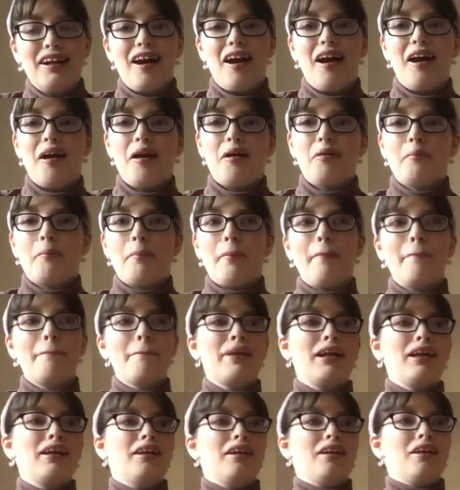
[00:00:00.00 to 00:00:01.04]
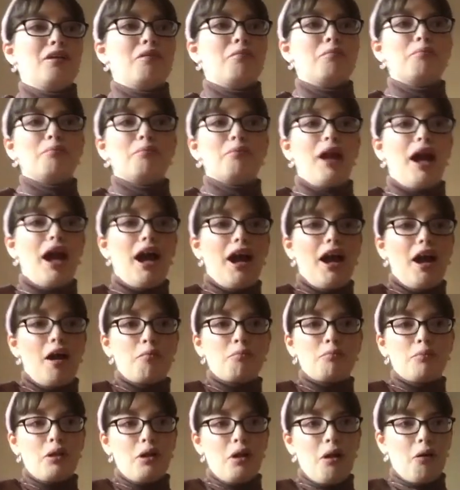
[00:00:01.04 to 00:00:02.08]
Um, I,
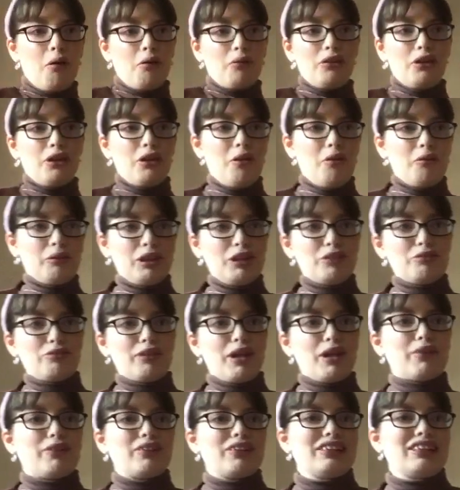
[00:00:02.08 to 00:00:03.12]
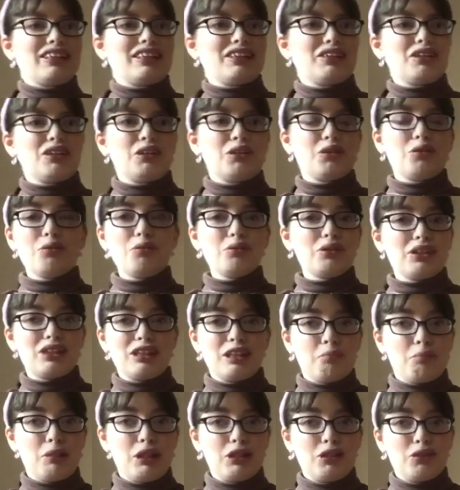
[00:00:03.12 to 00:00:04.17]
um, all, the only fragrances you
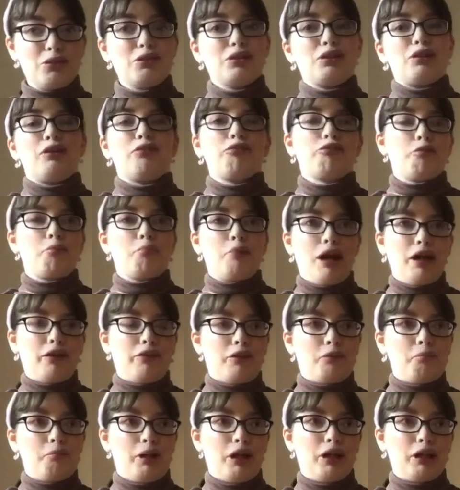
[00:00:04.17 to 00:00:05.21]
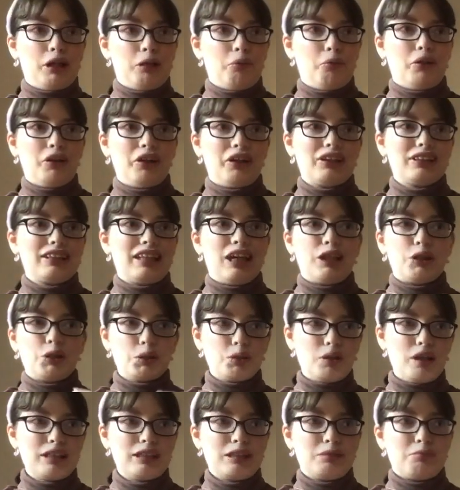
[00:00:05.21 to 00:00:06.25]
see me use are from Bath and Body Works, and
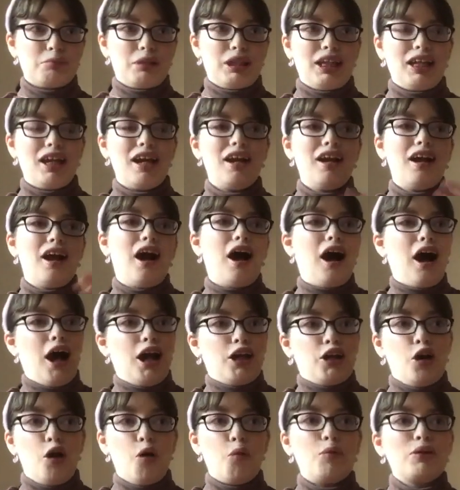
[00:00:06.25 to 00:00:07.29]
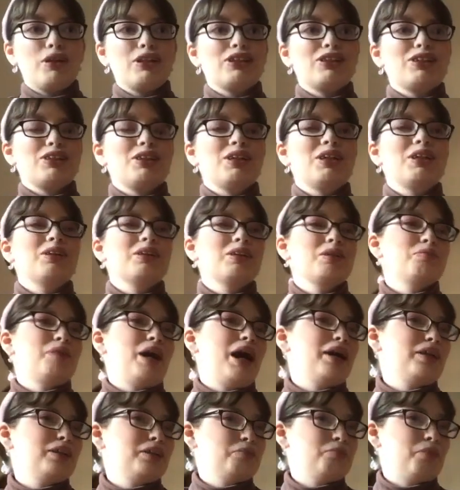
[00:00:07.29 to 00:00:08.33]
trust me, I always do the
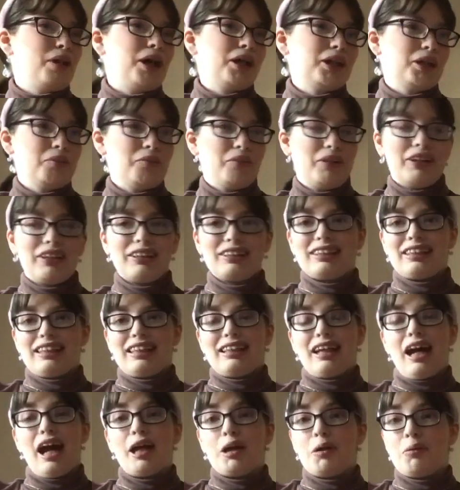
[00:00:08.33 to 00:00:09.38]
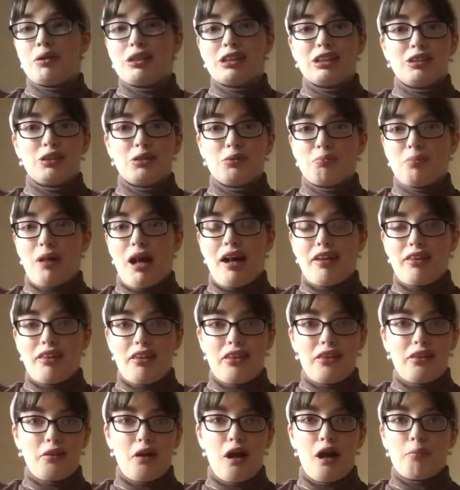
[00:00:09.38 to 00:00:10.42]
Bath and Body Works. Like I always buy
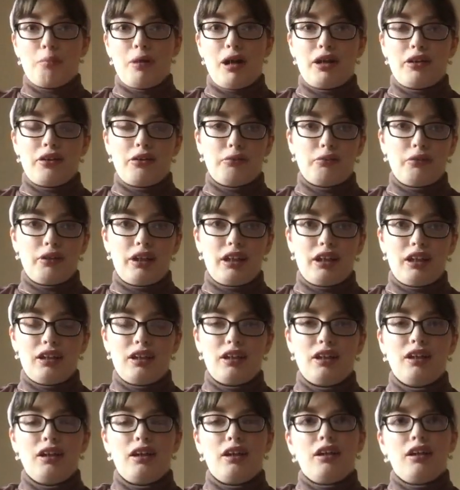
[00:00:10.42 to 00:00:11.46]
this. I buy three.